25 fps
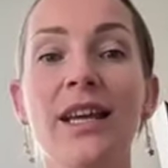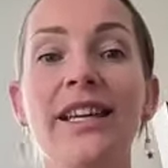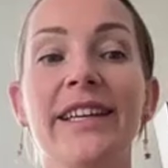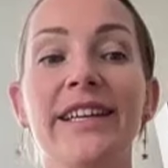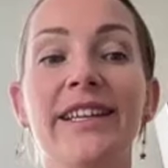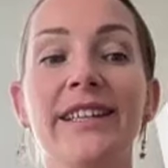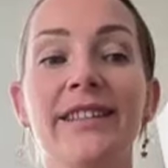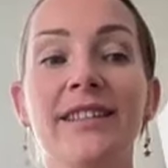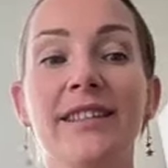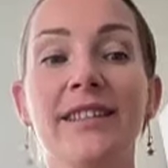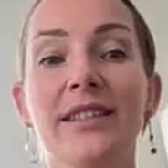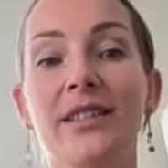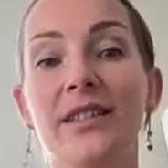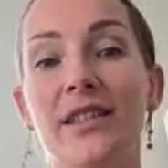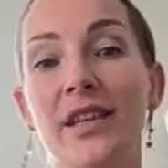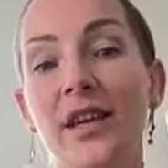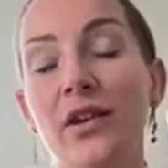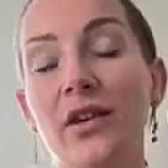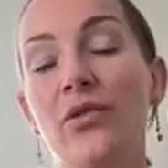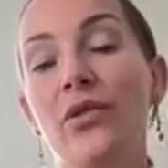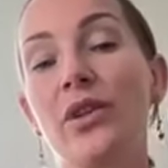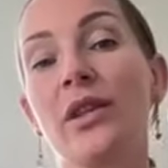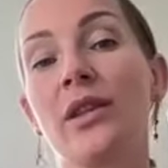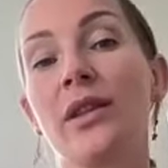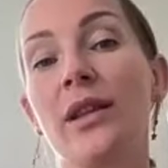It's a
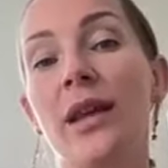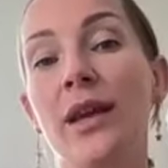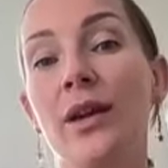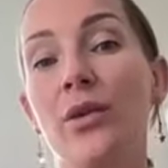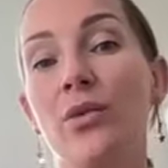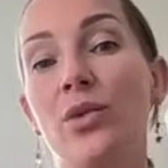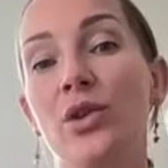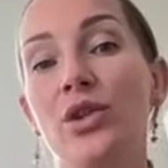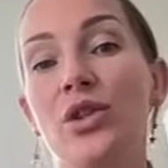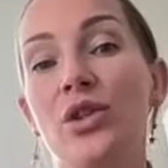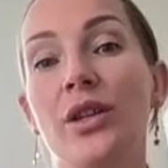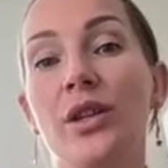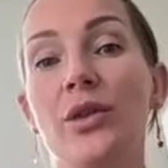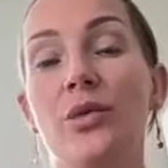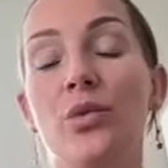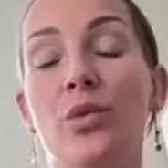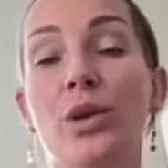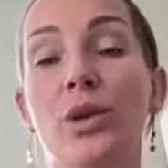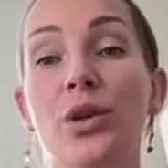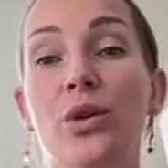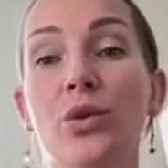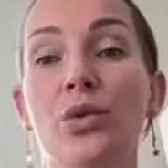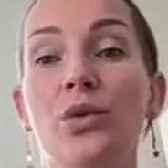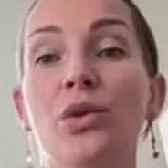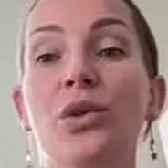sacred language that we
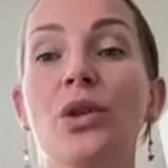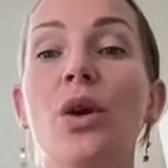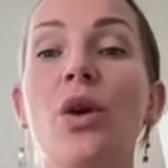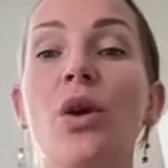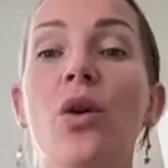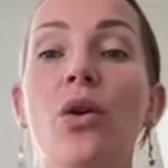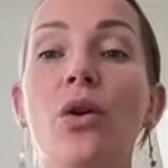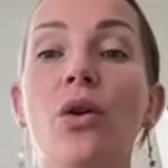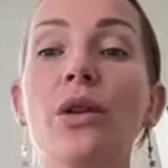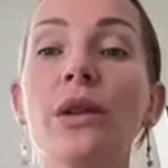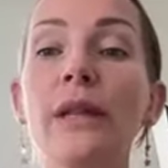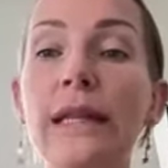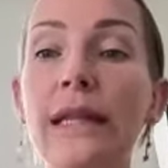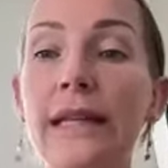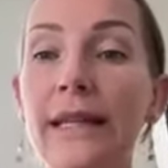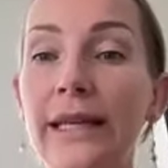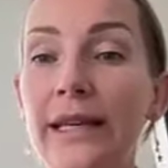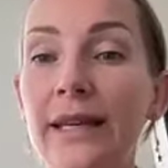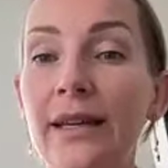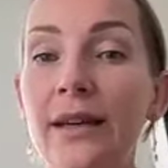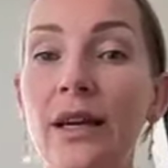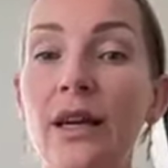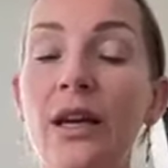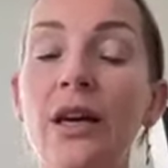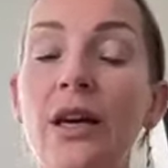use
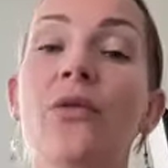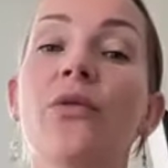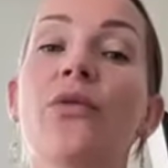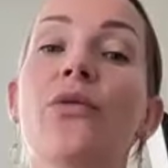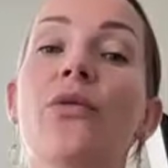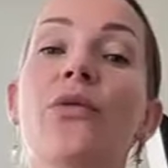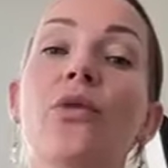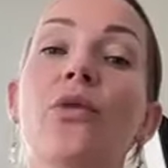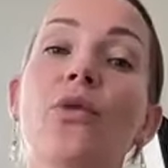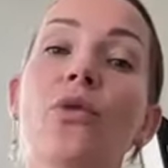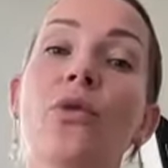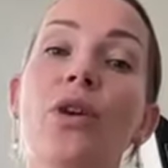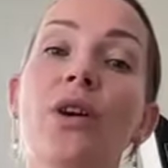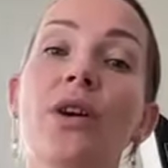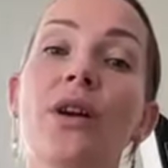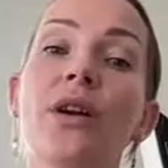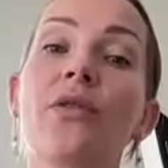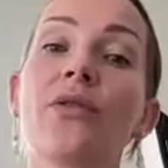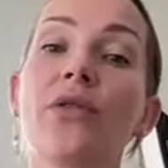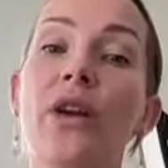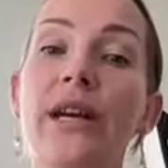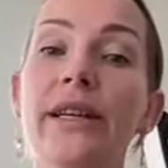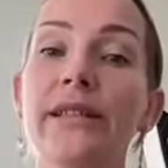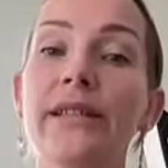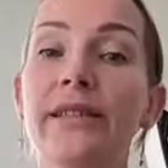only for
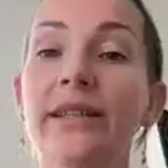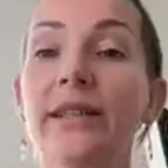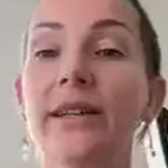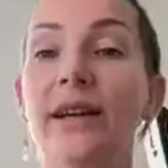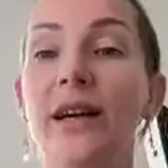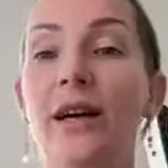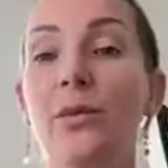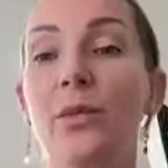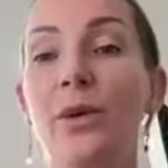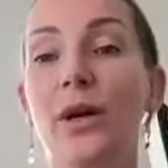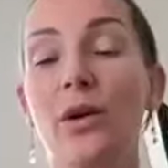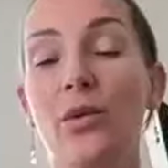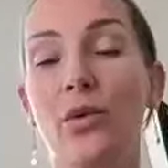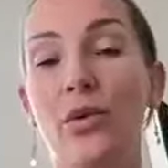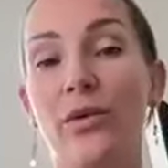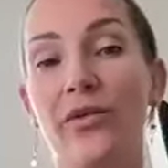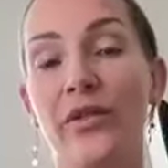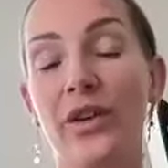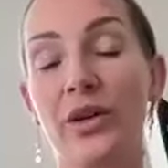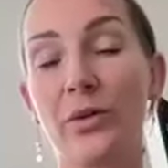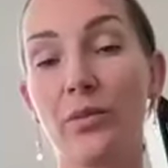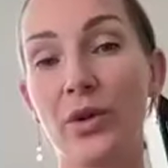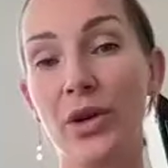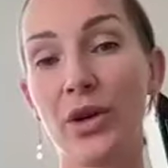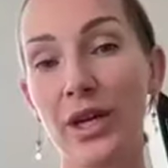rising up our
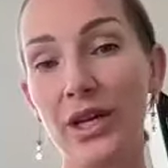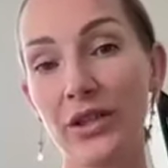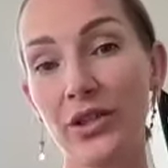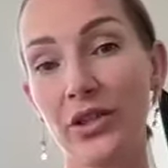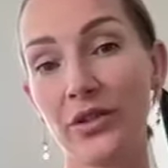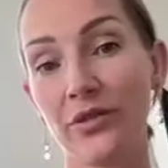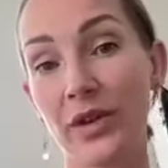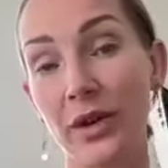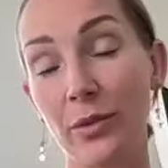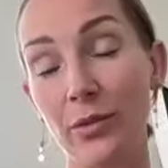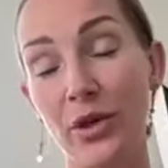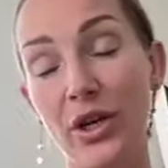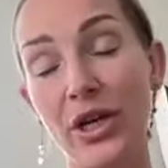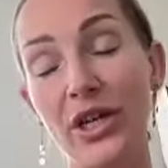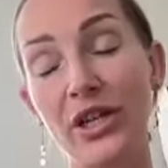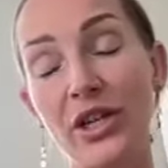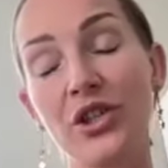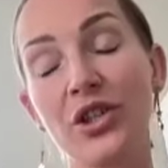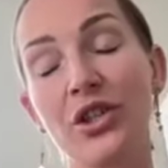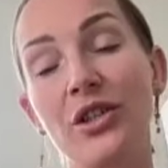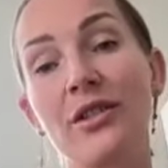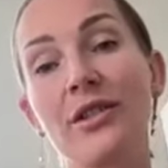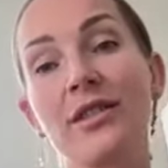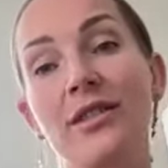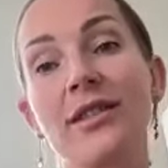
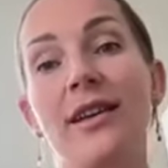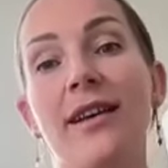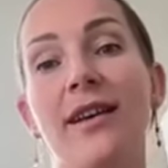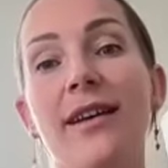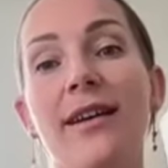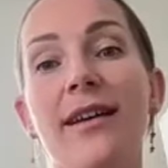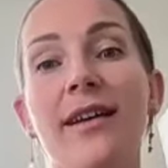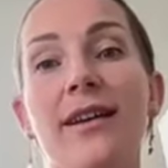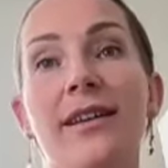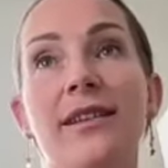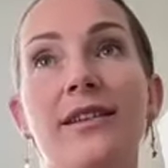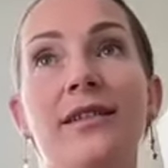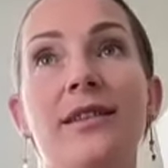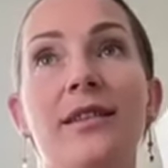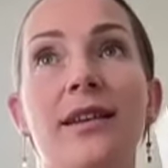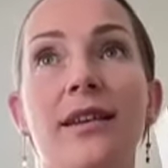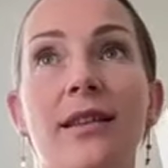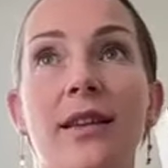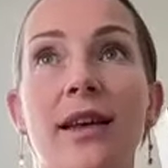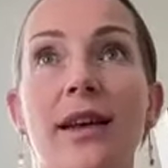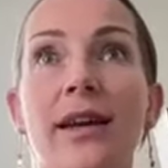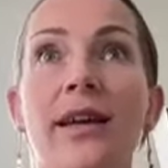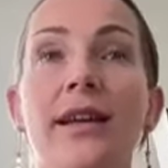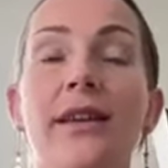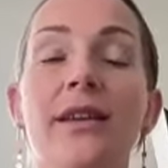vibrations and
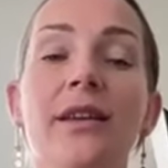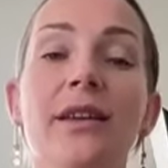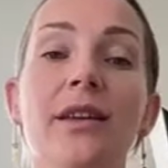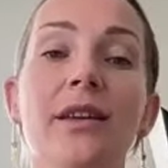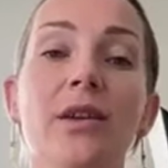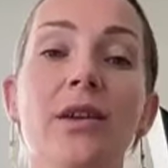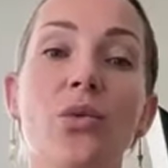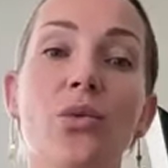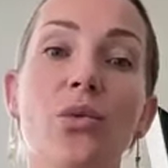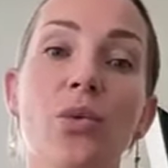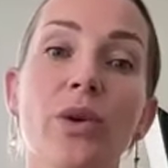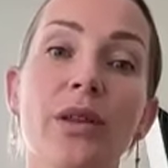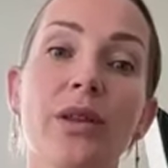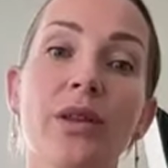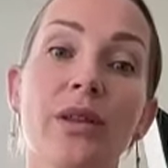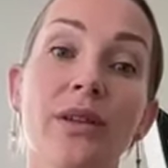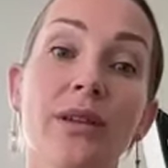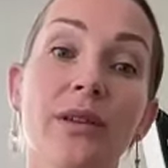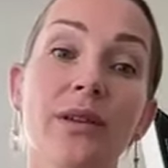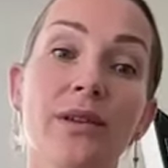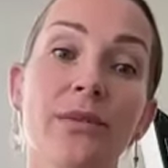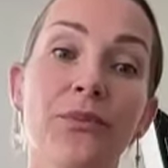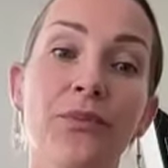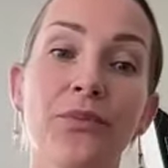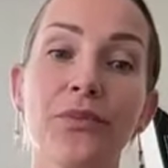aligning with
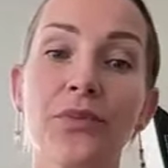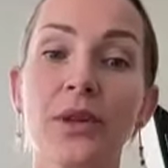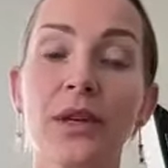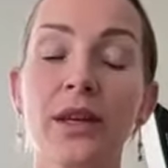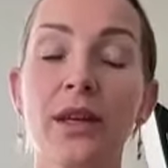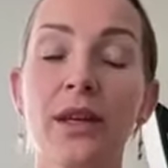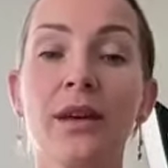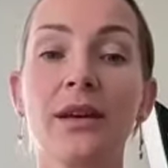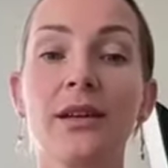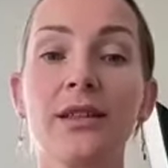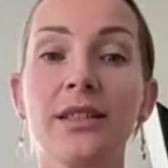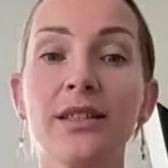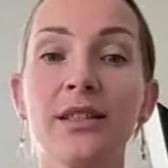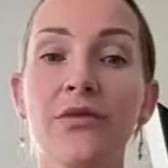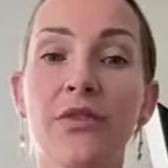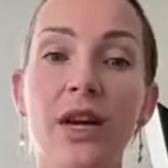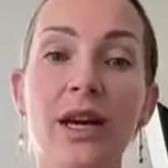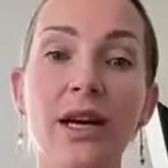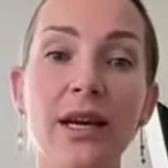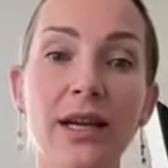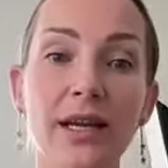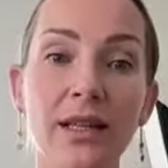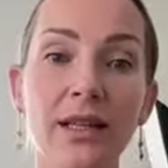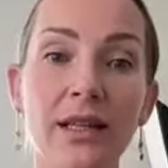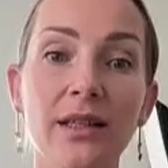the
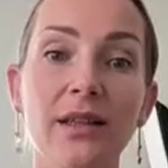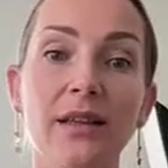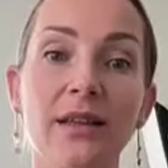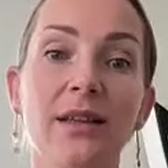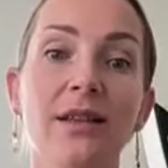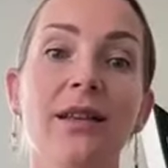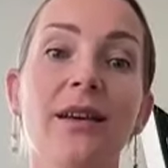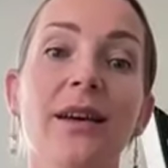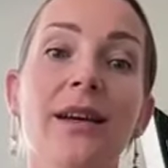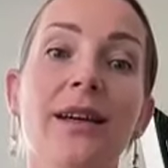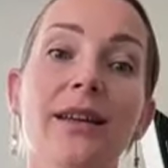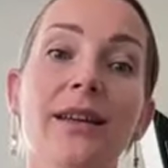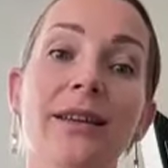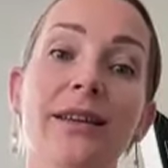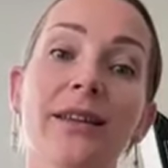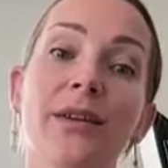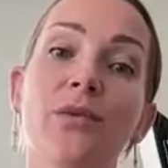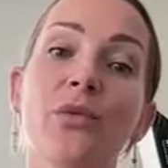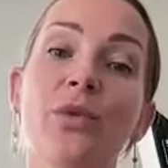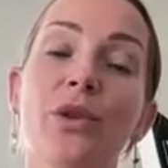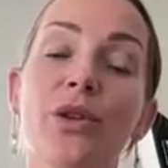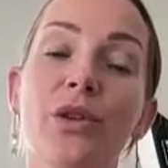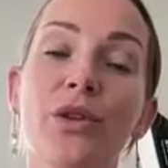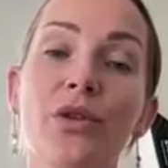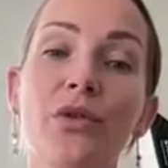divine,
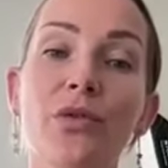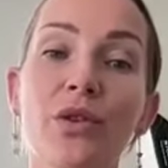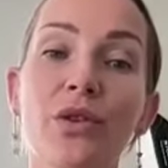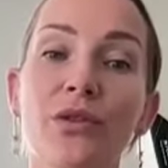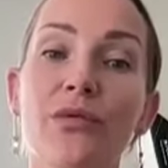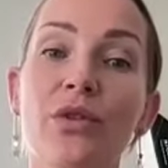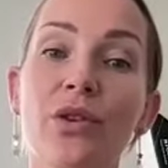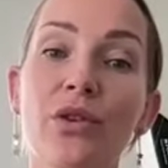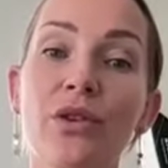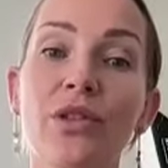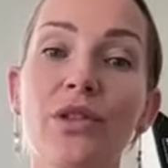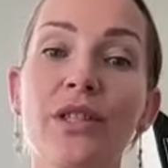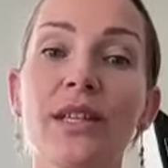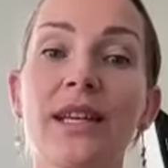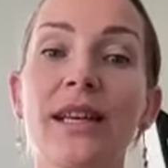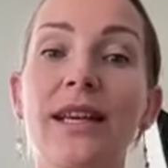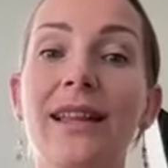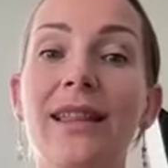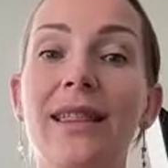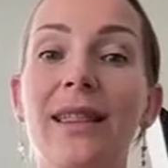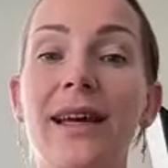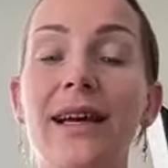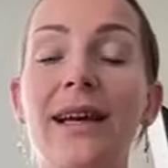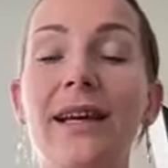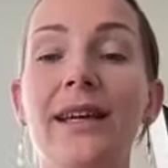aligning with universe,
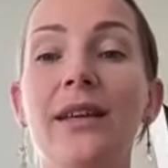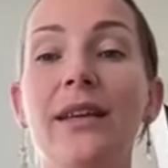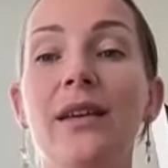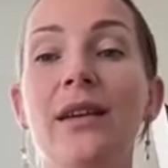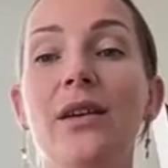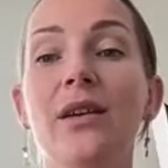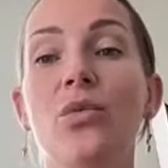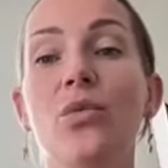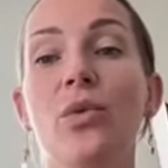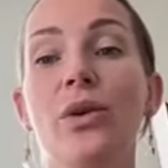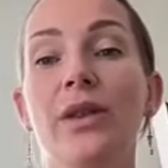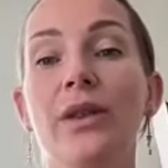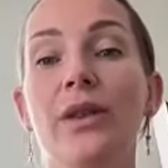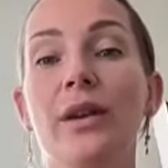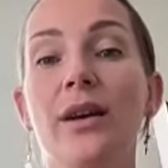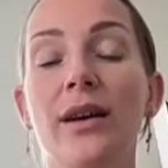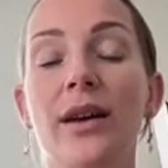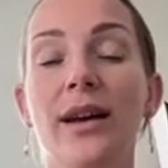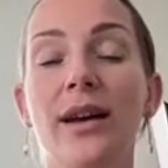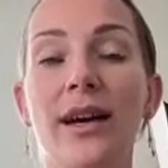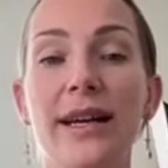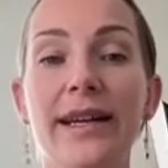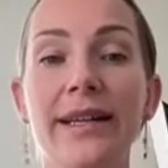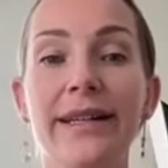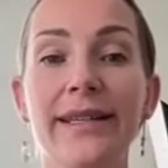aligning with the
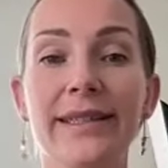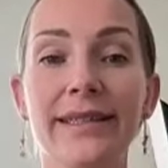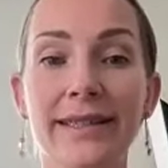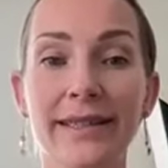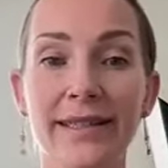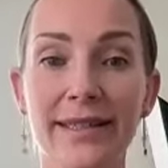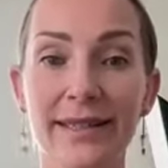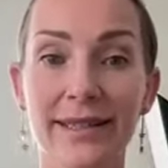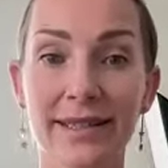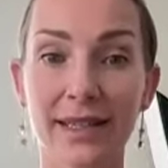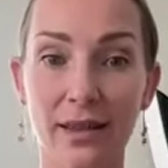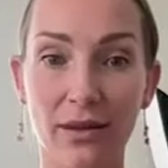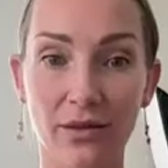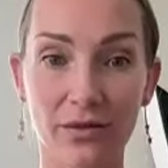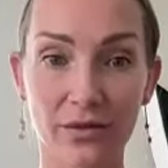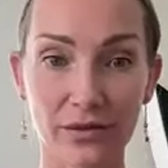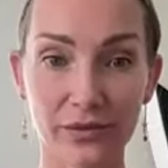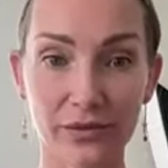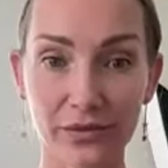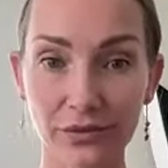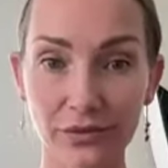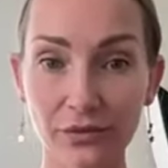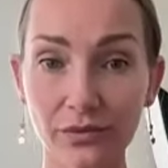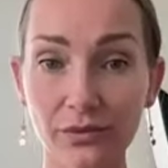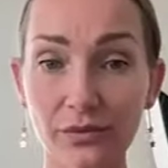highest self.
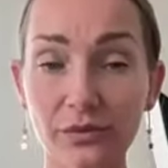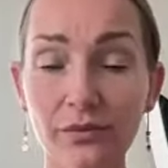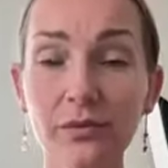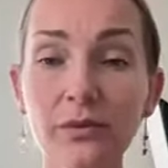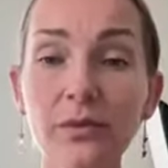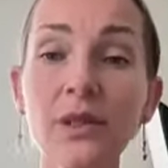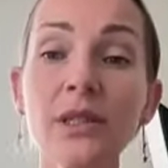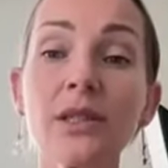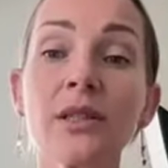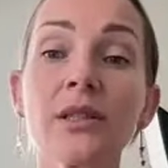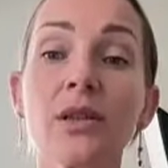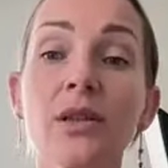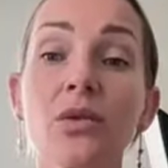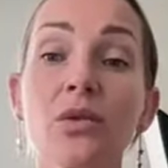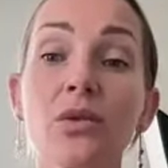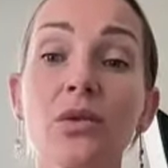So